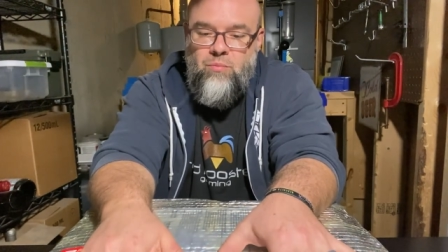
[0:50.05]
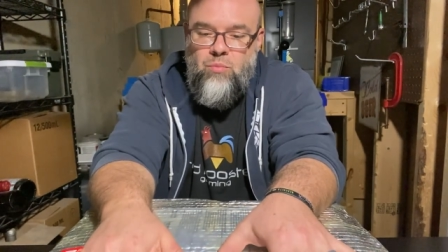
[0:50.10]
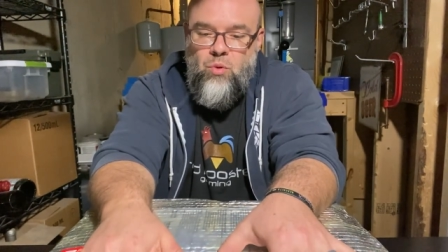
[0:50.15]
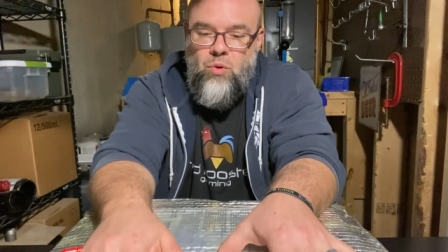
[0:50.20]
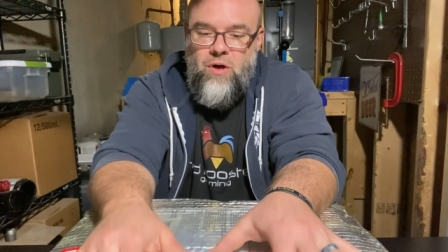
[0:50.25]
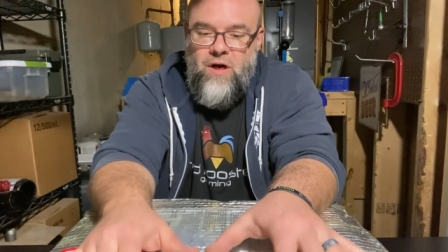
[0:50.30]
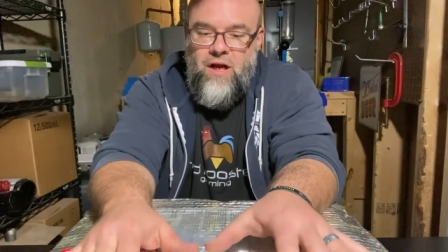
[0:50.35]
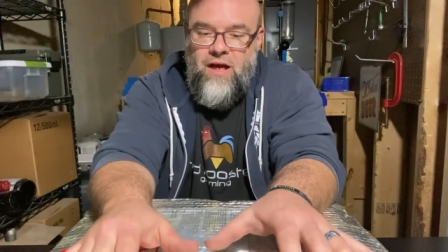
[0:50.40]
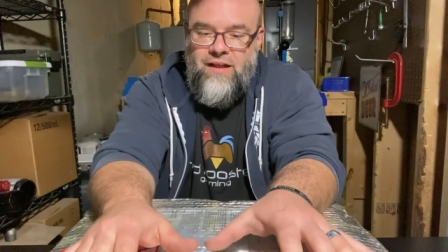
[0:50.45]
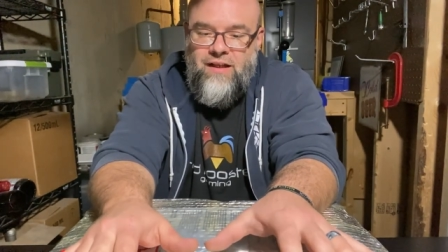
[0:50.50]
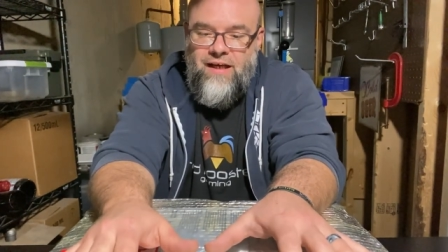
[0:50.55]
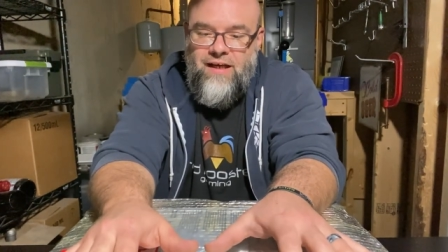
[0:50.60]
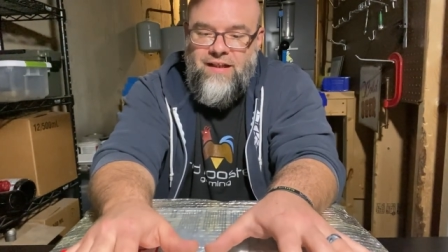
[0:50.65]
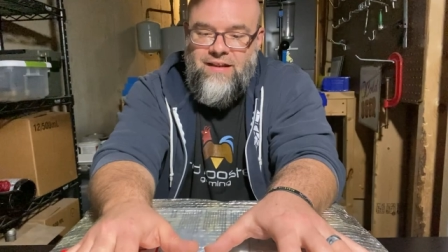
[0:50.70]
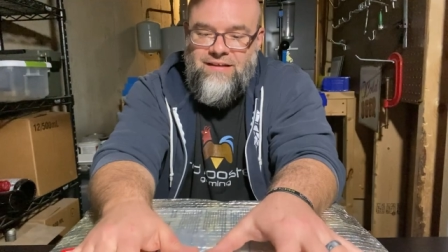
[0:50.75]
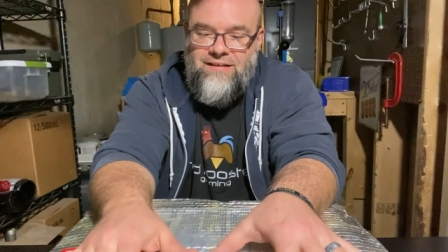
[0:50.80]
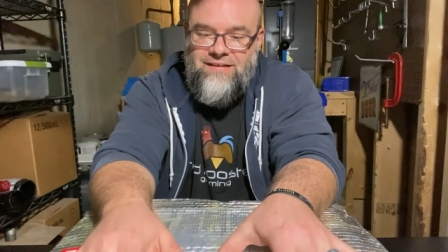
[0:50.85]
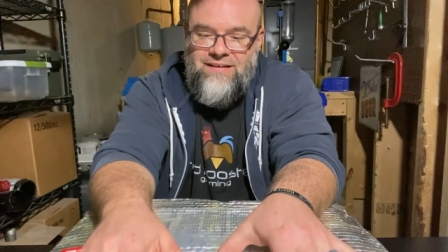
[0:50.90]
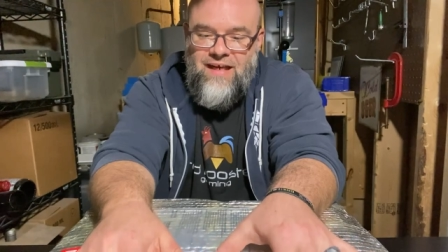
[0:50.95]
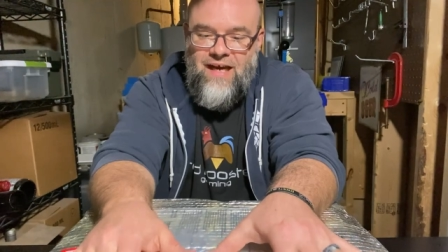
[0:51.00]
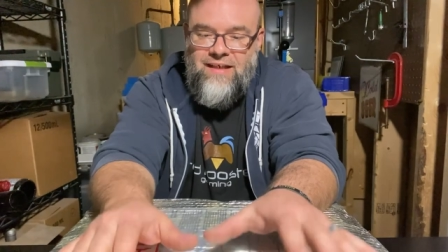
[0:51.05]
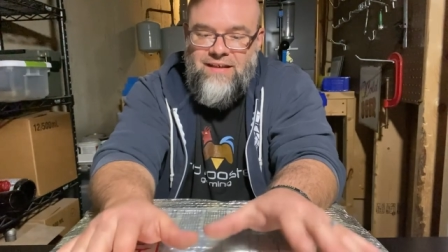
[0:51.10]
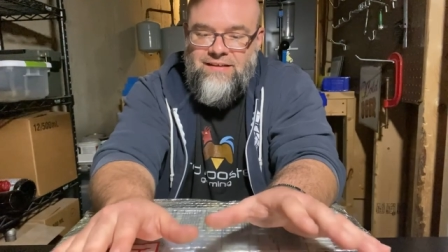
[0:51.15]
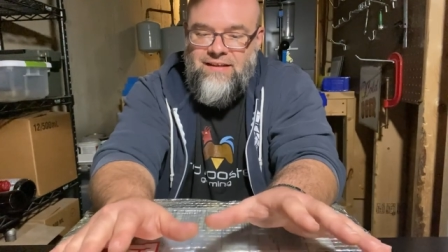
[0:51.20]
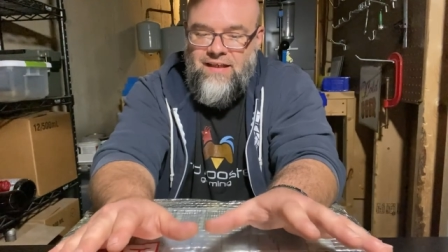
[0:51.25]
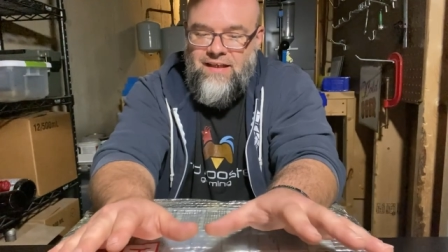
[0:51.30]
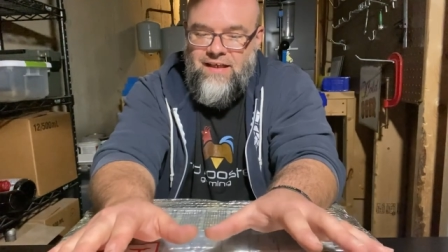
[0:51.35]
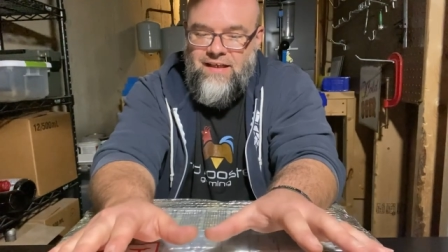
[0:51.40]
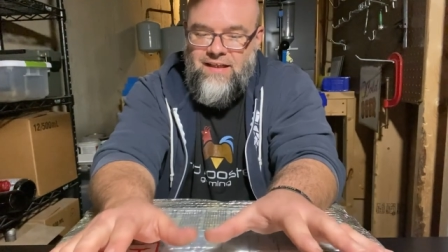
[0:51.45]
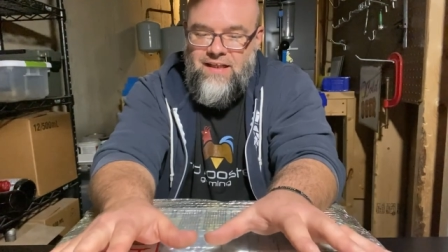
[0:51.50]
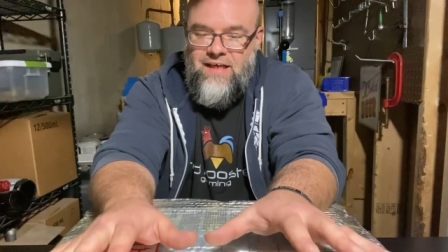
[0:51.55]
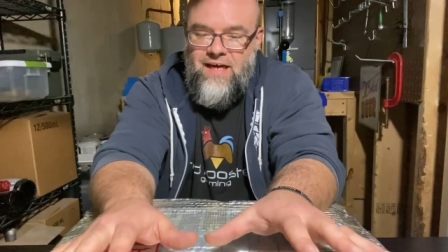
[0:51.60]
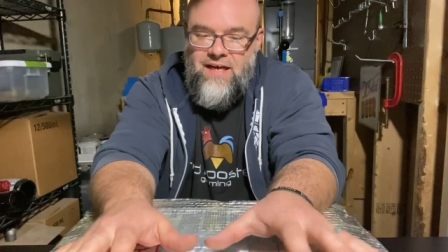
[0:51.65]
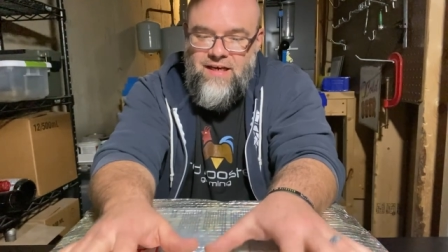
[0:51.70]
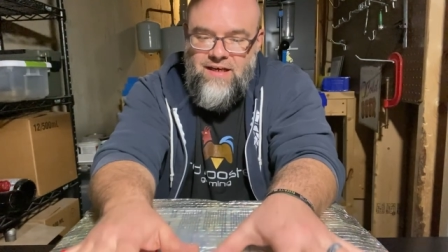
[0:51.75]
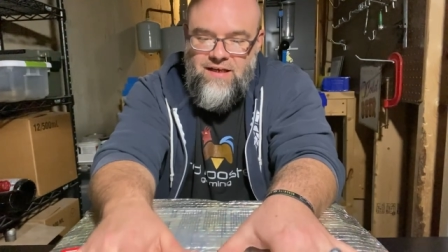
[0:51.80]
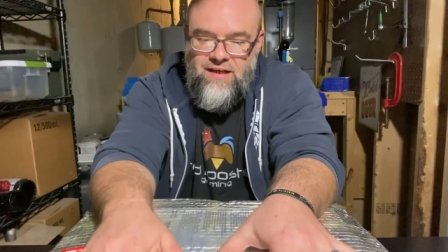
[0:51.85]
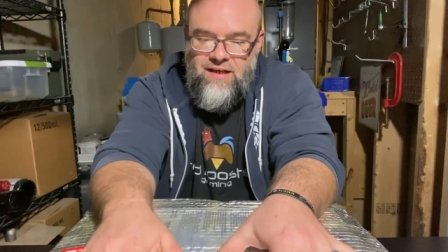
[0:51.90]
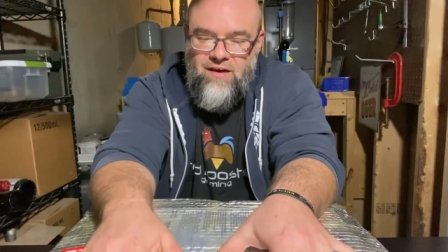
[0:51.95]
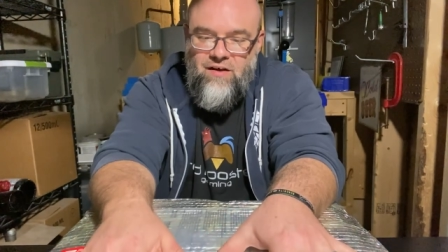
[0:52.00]
Board. I like the size. I like the
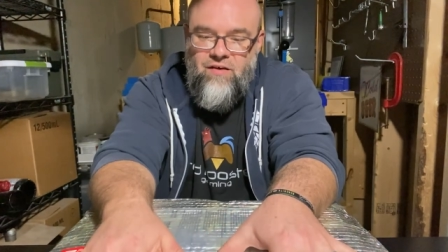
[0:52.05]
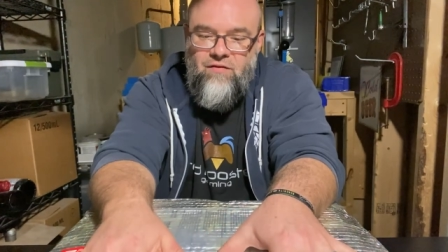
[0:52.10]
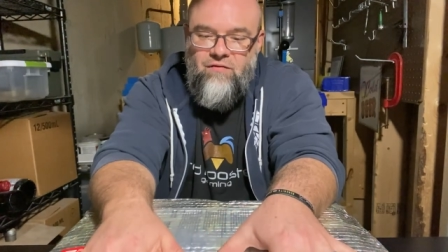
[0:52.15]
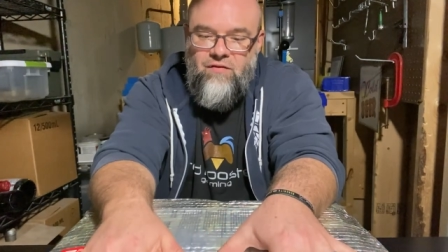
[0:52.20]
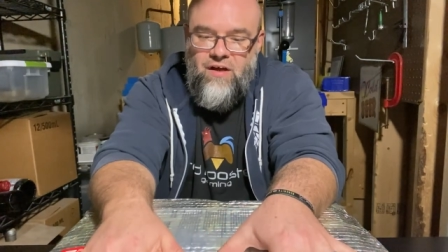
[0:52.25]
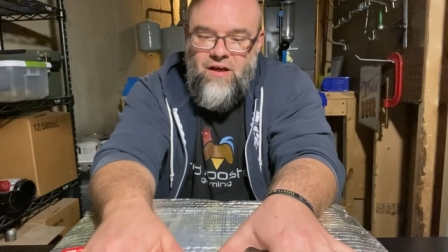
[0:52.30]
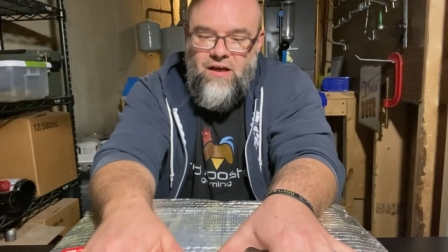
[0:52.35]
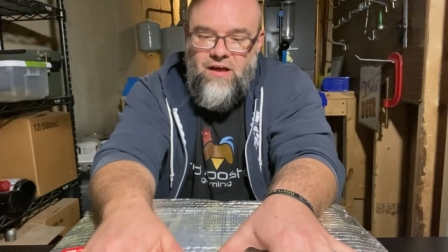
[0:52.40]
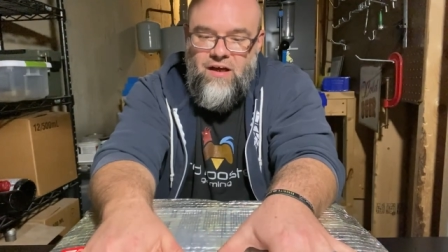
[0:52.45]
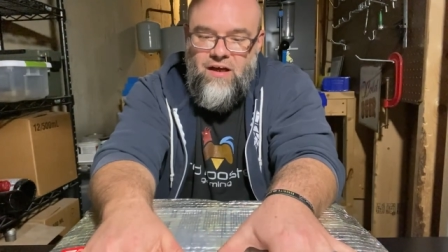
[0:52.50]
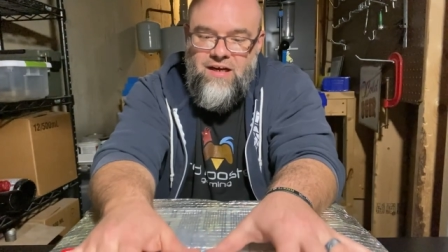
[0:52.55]
idea of a,